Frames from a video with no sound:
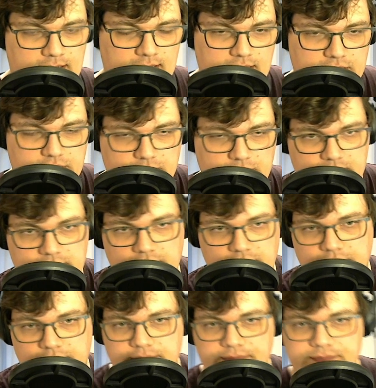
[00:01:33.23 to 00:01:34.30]
Let's just be
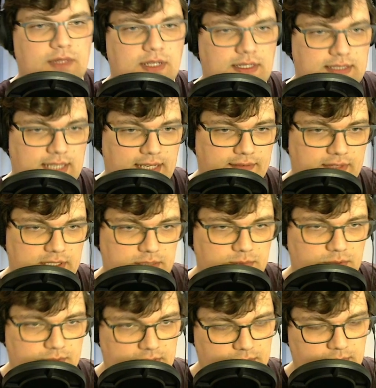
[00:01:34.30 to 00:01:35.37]
safe, because I have this move
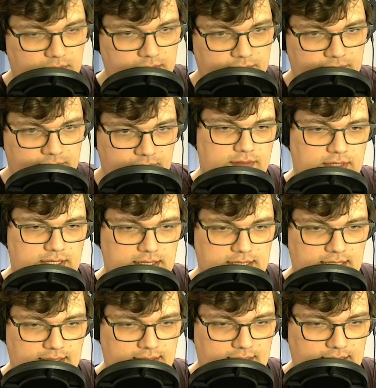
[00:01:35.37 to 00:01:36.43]
as well. If it does
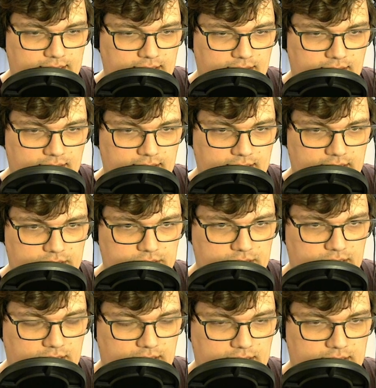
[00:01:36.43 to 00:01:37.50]
anything here, I think I just
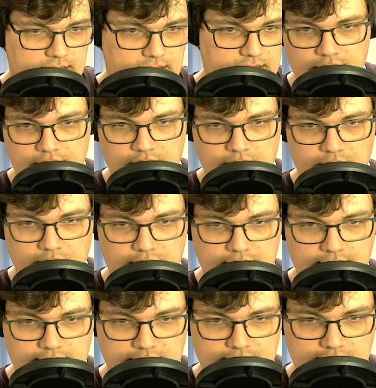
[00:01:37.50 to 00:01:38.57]
connect. Um, I
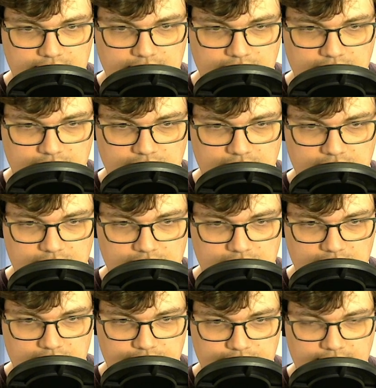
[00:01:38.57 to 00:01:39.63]
can still
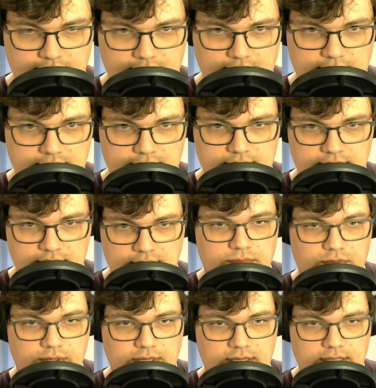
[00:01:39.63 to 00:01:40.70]
threaten this,
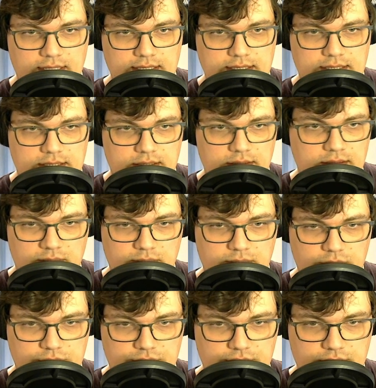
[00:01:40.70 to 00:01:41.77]
threaten this,
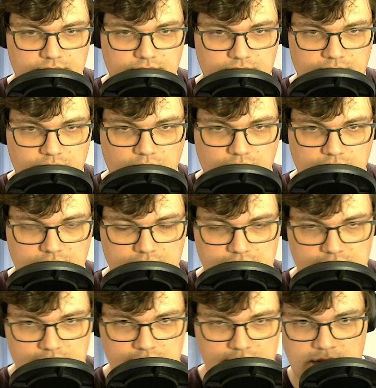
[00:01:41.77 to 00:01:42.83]
push and poke.
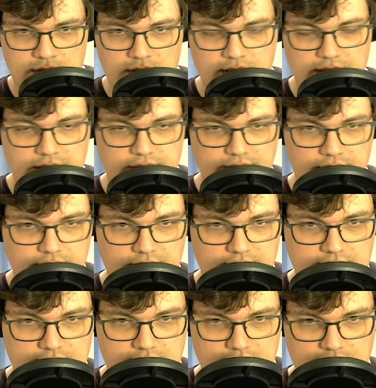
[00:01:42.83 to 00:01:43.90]
I could even do
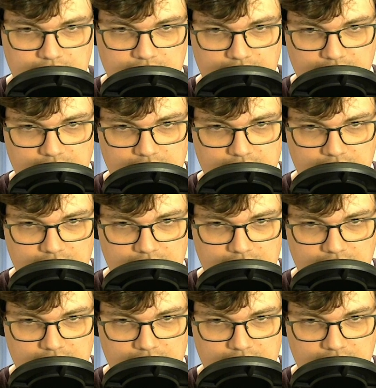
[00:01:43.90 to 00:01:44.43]
this here.